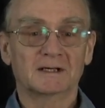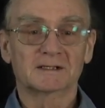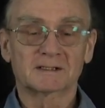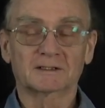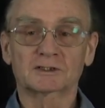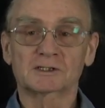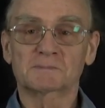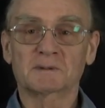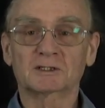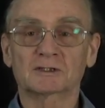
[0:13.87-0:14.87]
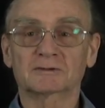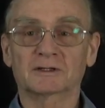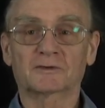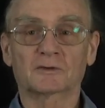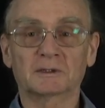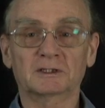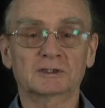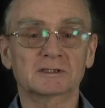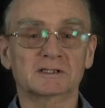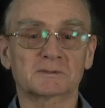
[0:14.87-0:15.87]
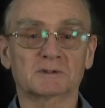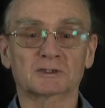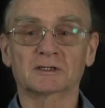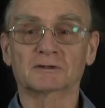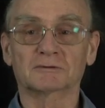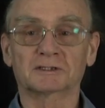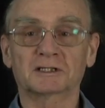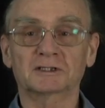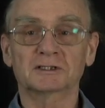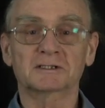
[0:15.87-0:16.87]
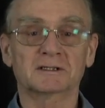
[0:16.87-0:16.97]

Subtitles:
such spatial transformations, especially rotations,